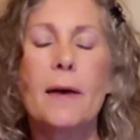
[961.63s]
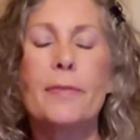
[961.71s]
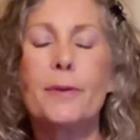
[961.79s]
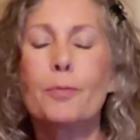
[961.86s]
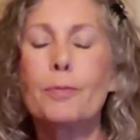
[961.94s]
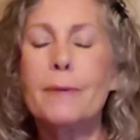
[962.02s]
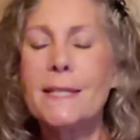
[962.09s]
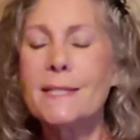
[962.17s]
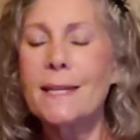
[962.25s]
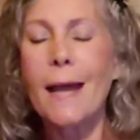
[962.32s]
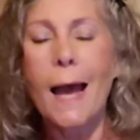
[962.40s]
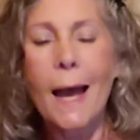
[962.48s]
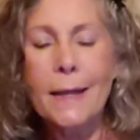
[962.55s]
the
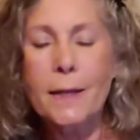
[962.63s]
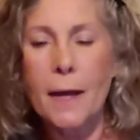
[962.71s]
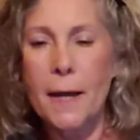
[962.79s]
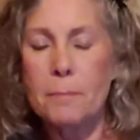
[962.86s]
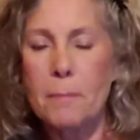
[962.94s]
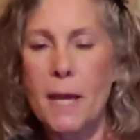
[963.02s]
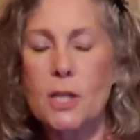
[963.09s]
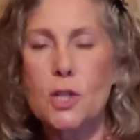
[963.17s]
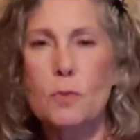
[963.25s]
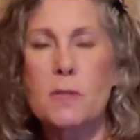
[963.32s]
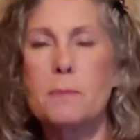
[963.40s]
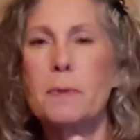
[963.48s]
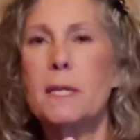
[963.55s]
reason I got mesh
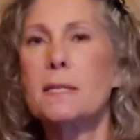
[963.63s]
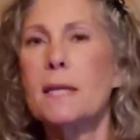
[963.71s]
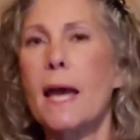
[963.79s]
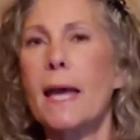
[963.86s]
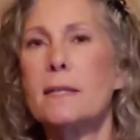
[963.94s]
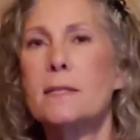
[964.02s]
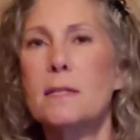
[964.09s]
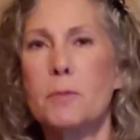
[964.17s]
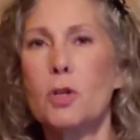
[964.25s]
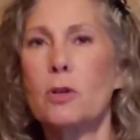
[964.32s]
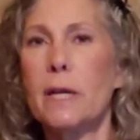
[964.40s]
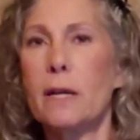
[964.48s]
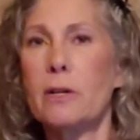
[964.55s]
was because I had some
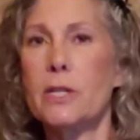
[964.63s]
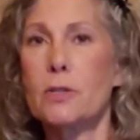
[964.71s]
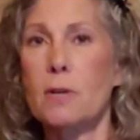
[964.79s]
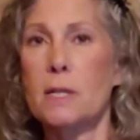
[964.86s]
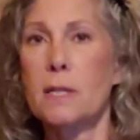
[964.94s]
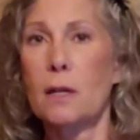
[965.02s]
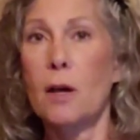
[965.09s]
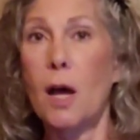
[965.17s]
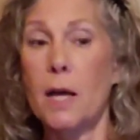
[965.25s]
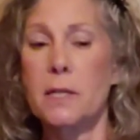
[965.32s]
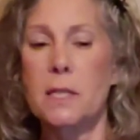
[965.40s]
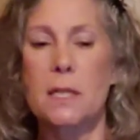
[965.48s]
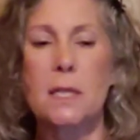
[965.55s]
urinary stress
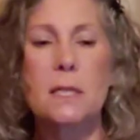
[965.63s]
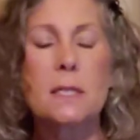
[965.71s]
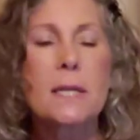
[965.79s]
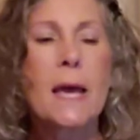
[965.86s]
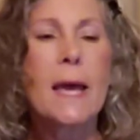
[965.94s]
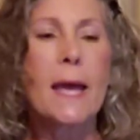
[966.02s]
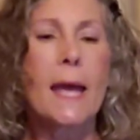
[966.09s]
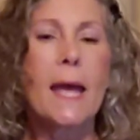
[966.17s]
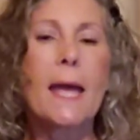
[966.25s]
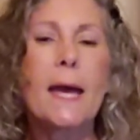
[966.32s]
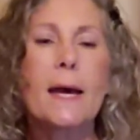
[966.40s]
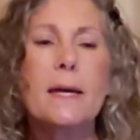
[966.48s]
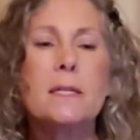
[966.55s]
incontinence.
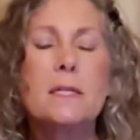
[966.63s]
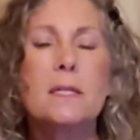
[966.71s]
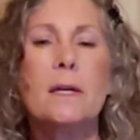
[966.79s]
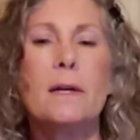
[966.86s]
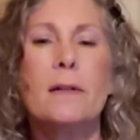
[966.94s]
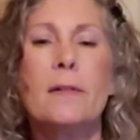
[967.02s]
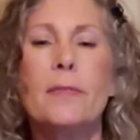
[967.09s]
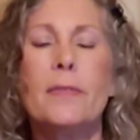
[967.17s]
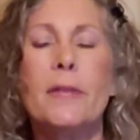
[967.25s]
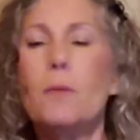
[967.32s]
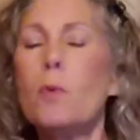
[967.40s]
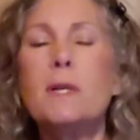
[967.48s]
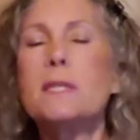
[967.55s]
And
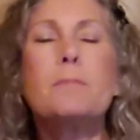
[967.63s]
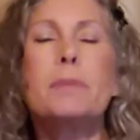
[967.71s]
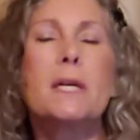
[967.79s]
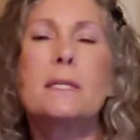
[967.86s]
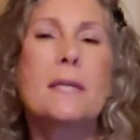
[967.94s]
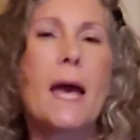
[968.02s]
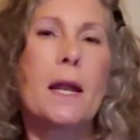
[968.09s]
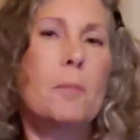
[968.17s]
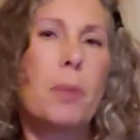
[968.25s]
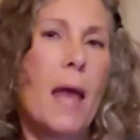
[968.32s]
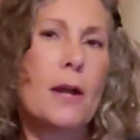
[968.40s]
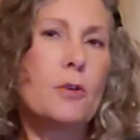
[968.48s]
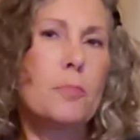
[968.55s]
it wasn't because I had a
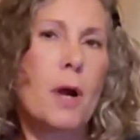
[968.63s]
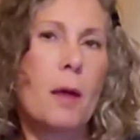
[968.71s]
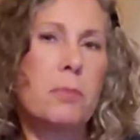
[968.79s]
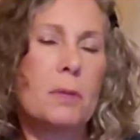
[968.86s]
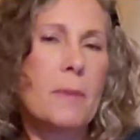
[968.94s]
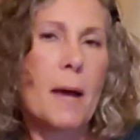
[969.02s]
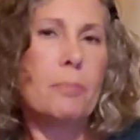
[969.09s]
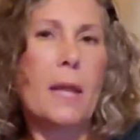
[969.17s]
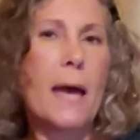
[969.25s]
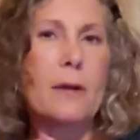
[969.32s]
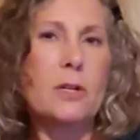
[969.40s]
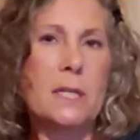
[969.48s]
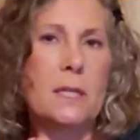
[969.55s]
bladder problem. My
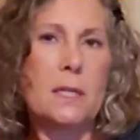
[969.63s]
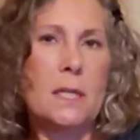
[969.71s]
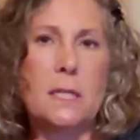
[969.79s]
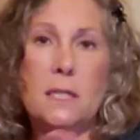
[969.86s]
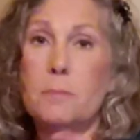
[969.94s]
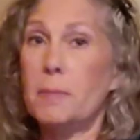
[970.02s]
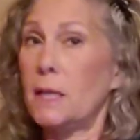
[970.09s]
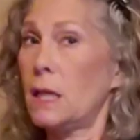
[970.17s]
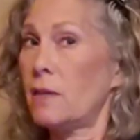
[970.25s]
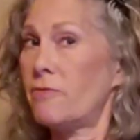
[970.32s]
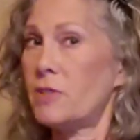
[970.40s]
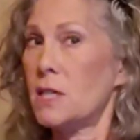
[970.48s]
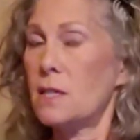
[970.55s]
bladder didn't need to be
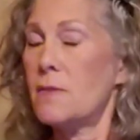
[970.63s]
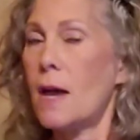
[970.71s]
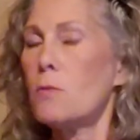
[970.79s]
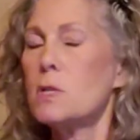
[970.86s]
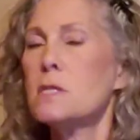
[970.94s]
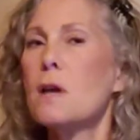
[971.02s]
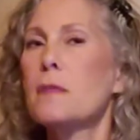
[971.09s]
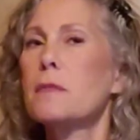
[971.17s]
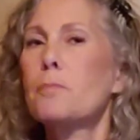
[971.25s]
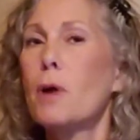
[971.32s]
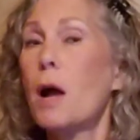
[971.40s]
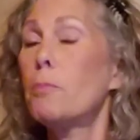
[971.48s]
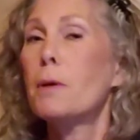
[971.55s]
lifted. That was not the
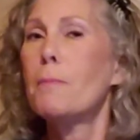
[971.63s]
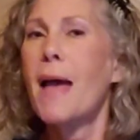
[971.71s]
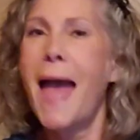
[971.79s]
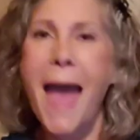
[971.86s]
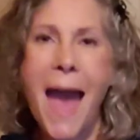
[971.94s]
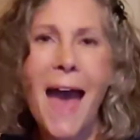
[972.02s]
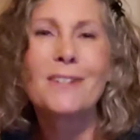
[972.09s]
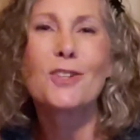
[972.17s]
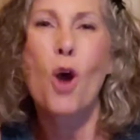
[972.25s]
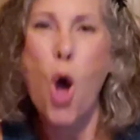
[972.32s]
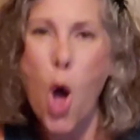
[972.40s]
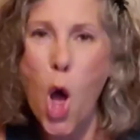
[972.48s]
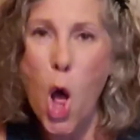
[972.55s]
problem at
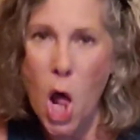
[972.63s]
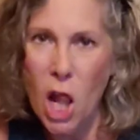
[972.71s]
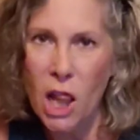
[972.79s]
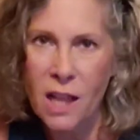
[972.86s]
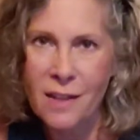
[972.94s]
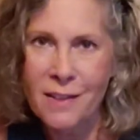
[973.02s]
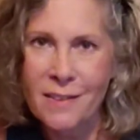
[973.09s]
all.